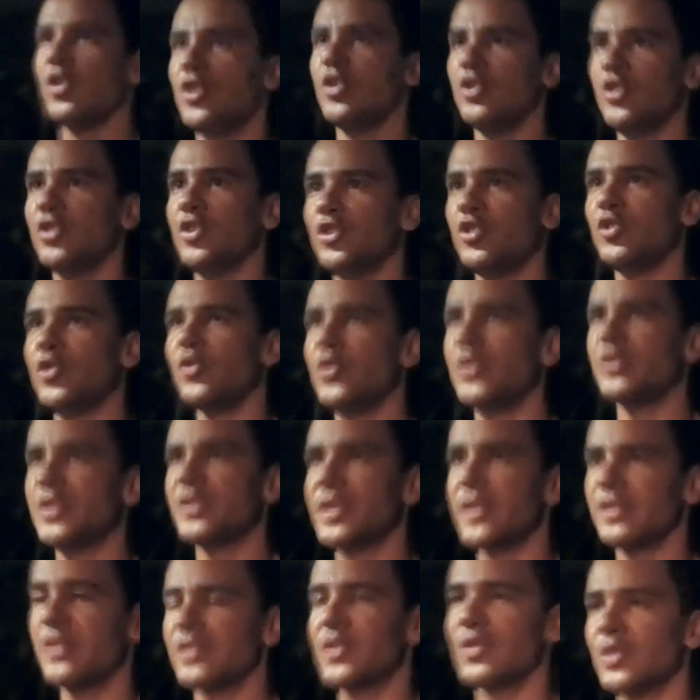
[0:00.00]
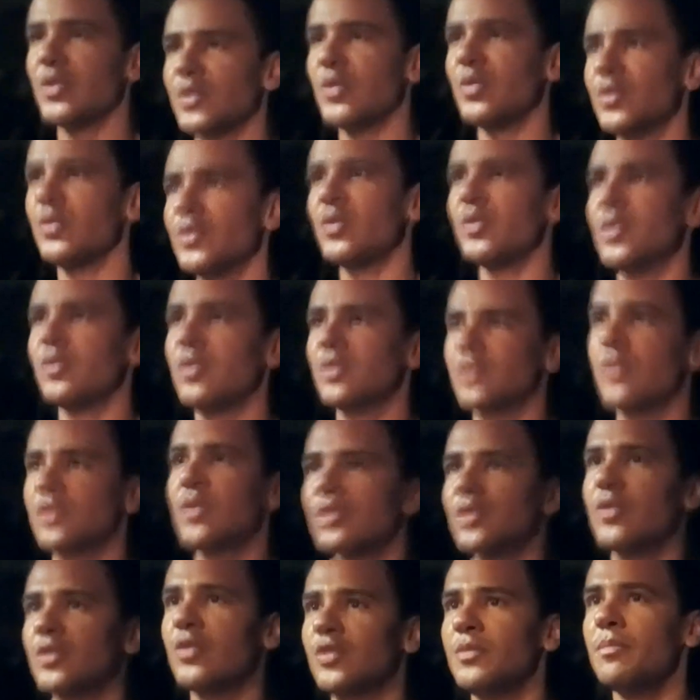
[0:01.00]
used it to
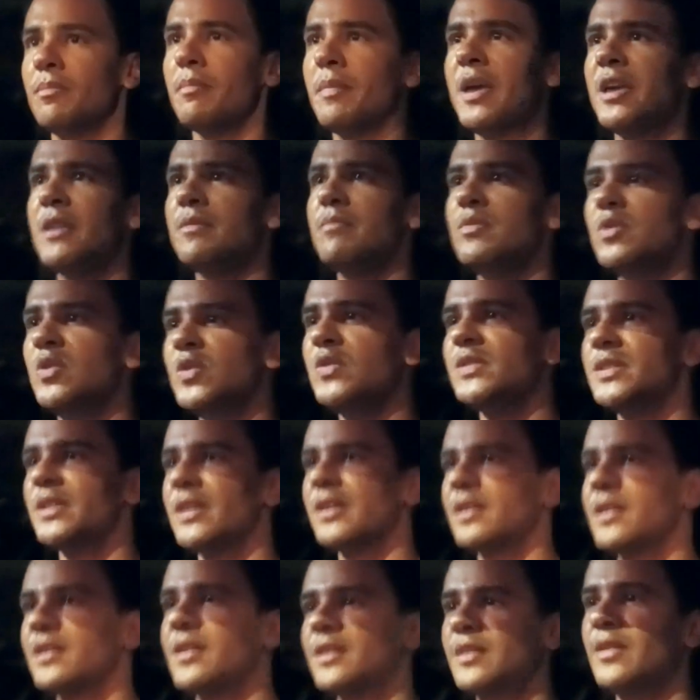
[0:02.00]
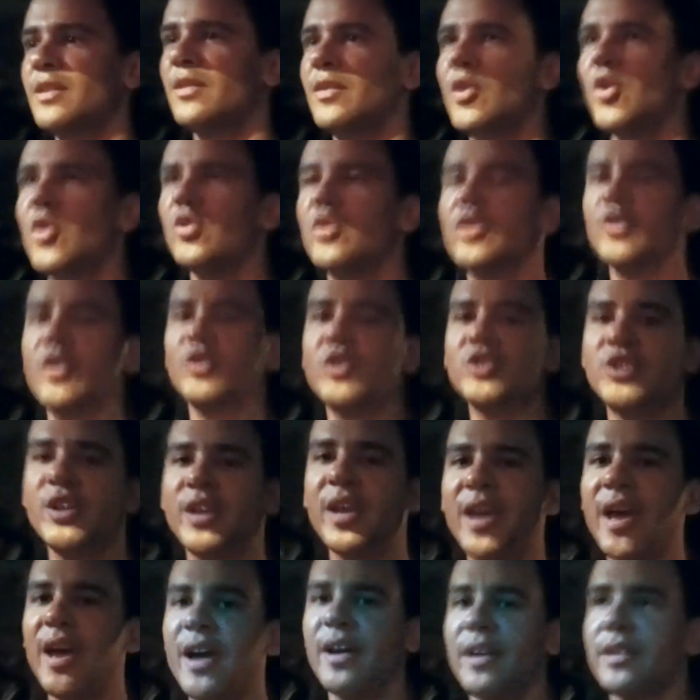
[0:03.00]
make music on Logic
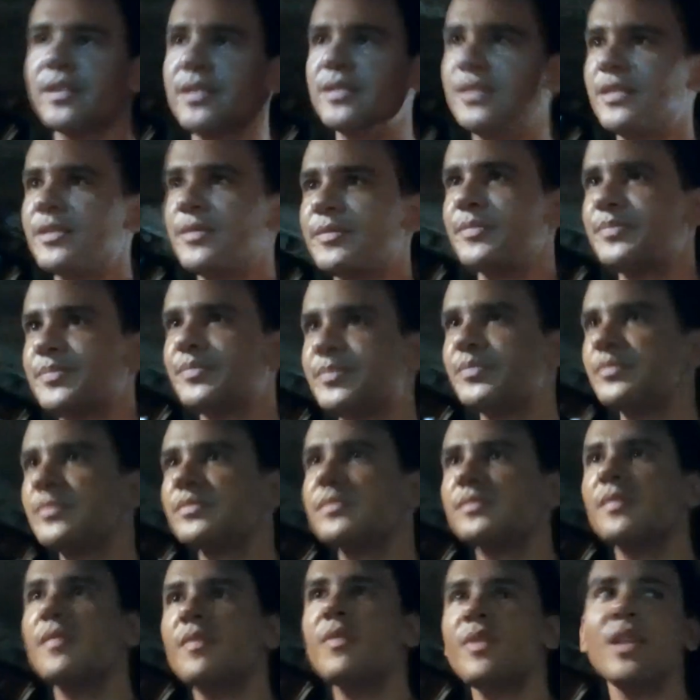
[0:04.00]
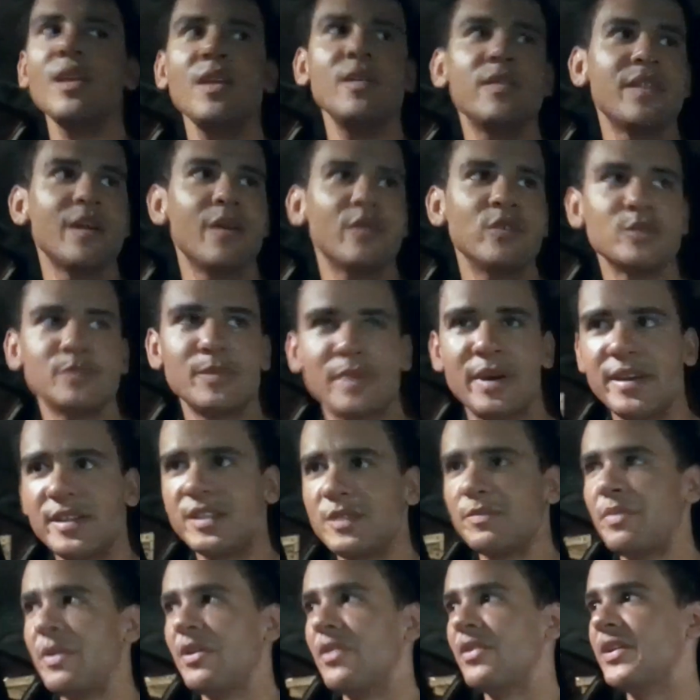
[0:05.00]
X. That was my
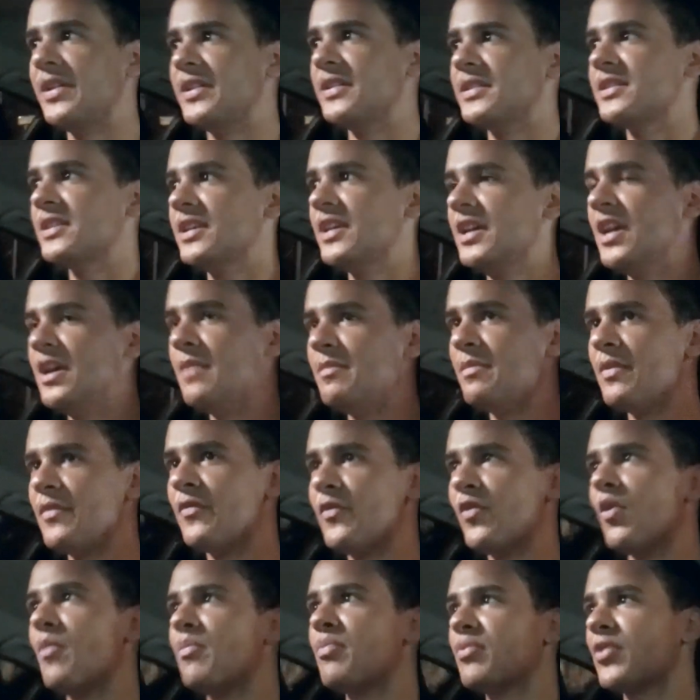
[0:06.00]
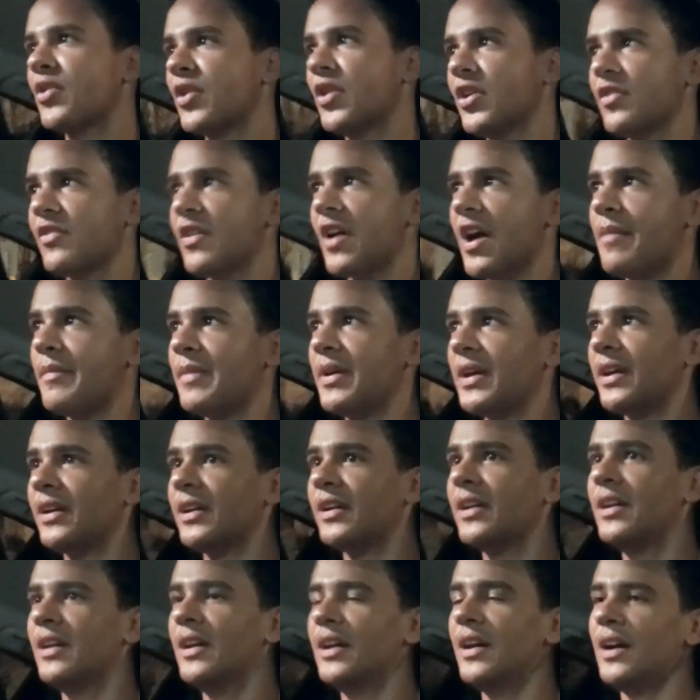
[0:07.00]
experience before programming,
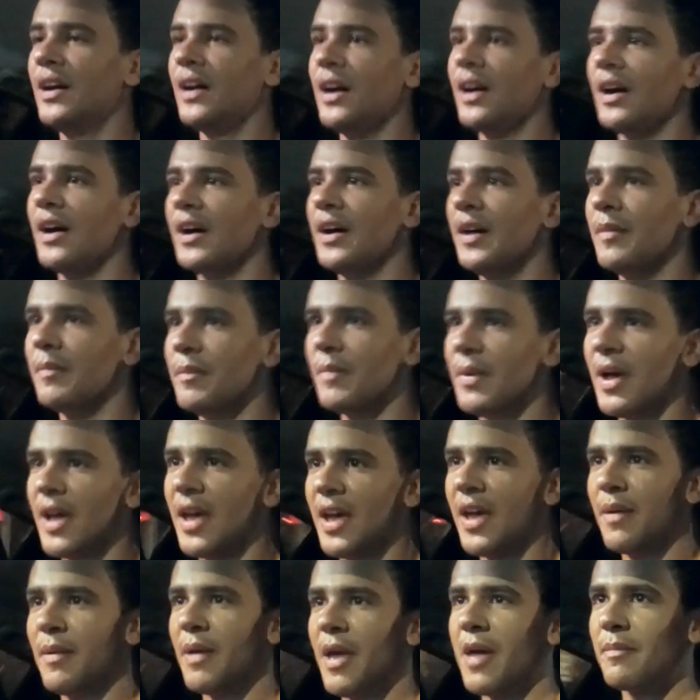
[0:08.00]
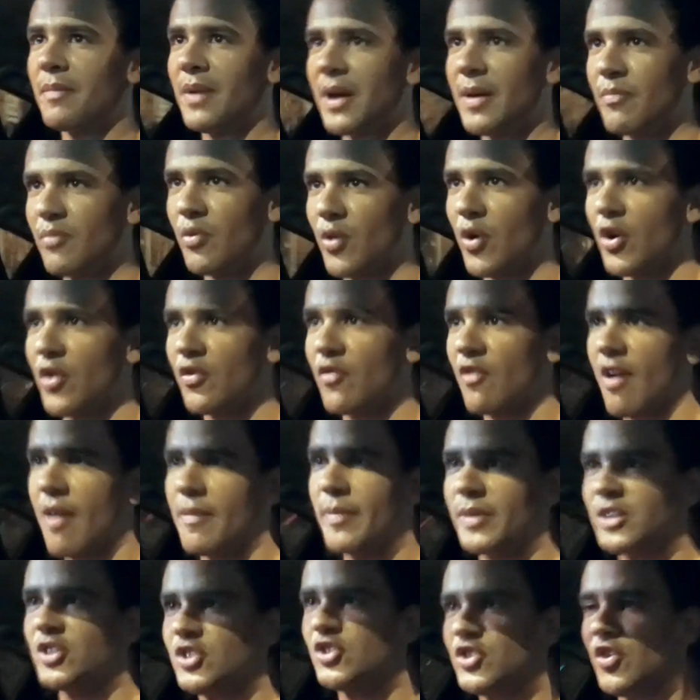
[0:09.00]
and my
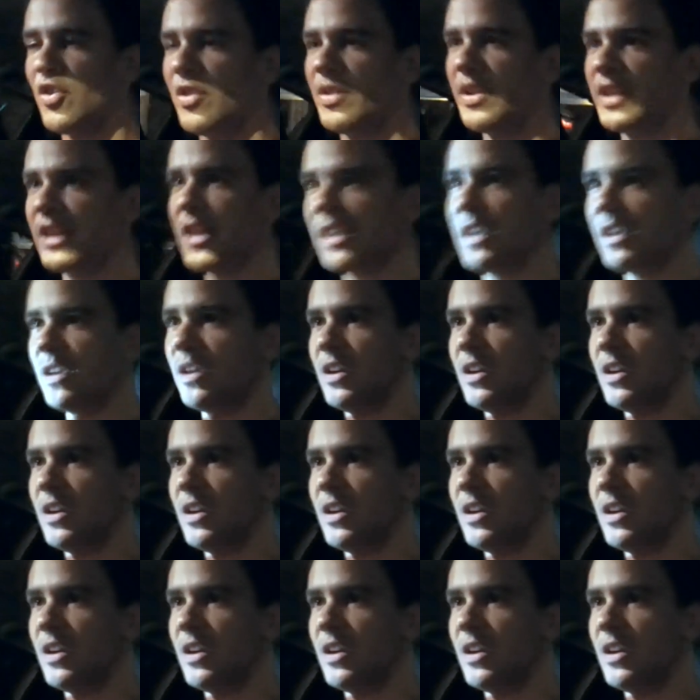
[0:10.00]
programming journey